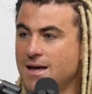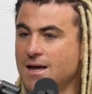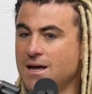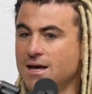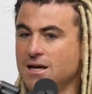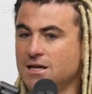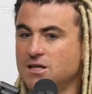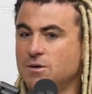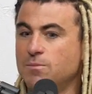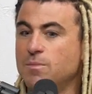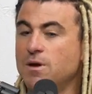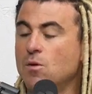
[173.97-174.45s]

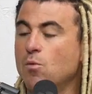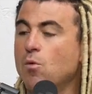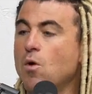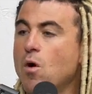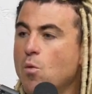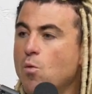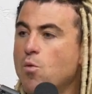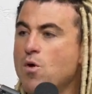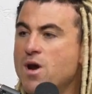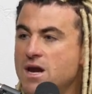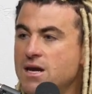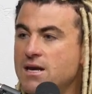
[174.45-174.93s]
to be what
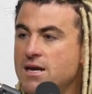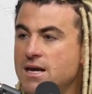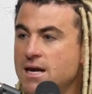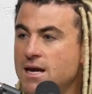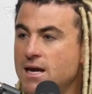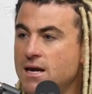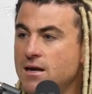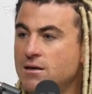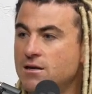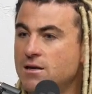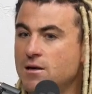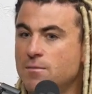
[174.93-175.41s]
we
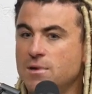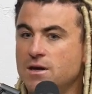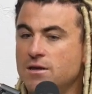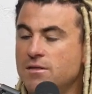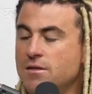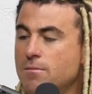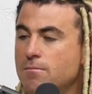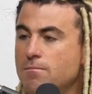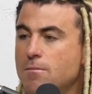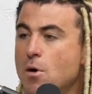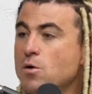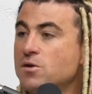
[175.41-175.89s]
need to be the most